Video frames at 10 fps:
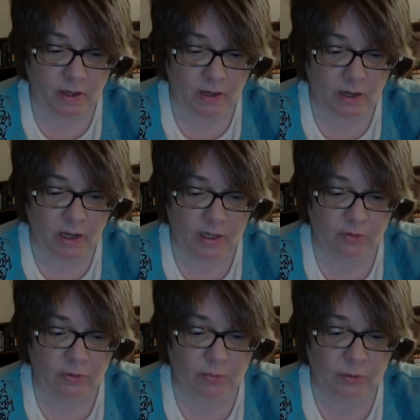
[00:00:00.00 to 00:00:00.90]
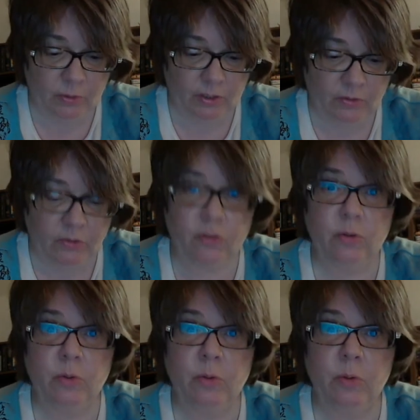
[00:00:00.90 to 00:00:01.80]
I just wanted
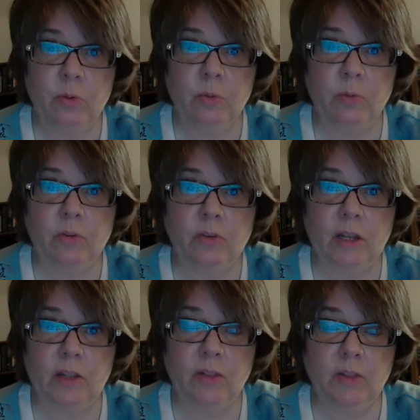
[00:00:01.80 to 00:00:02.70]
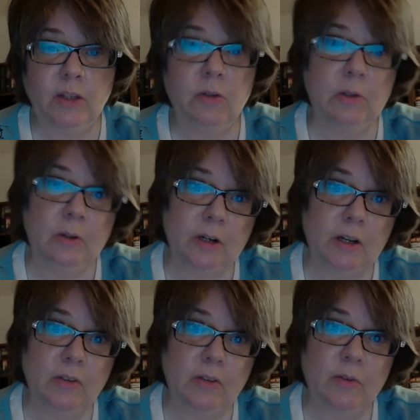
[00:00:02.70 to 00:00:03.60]
to say thank you,
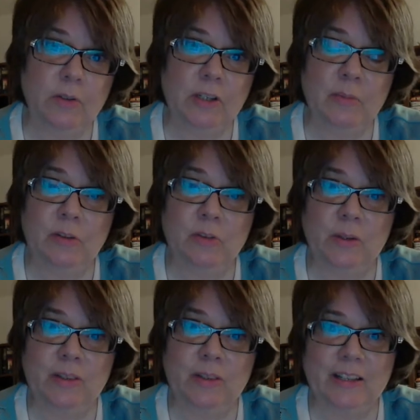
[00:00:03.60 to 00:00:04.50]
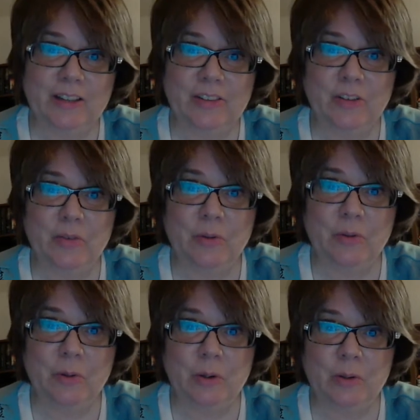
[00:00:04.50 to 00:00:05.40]
Laura, for letting me join the cast-off
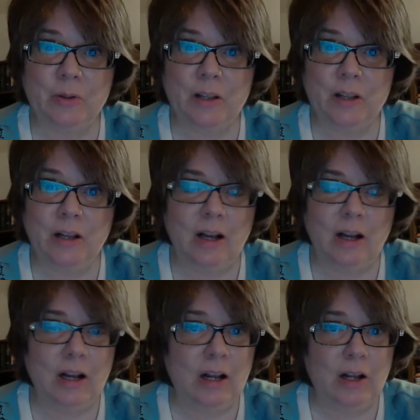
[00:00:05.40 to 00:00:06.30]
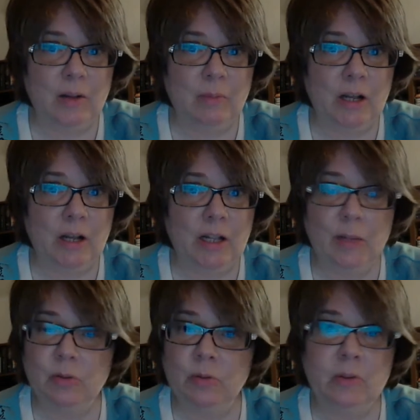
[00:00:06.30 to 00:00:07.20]
crew. I
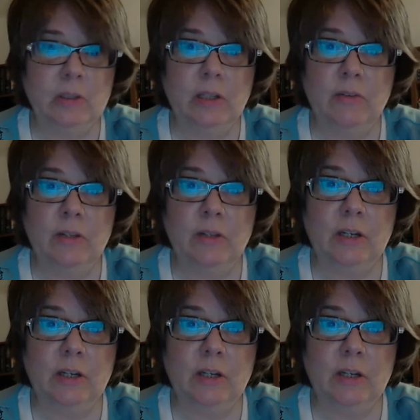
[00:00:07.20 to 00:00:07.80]
absolutely love it.